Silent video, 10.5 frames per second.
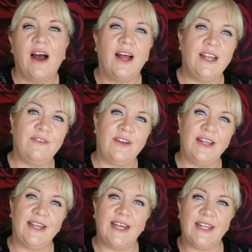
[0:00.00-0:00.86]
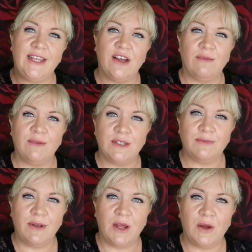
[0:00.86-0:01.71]
I'll leave a link in the comments
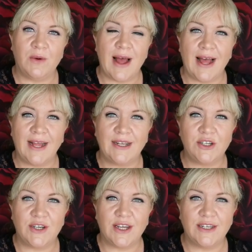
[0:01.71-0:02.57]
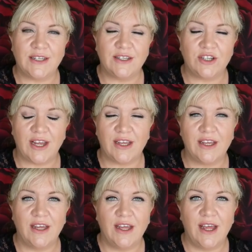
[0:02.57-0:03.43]
below and you can check
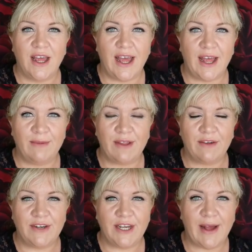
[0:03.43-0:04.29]
that video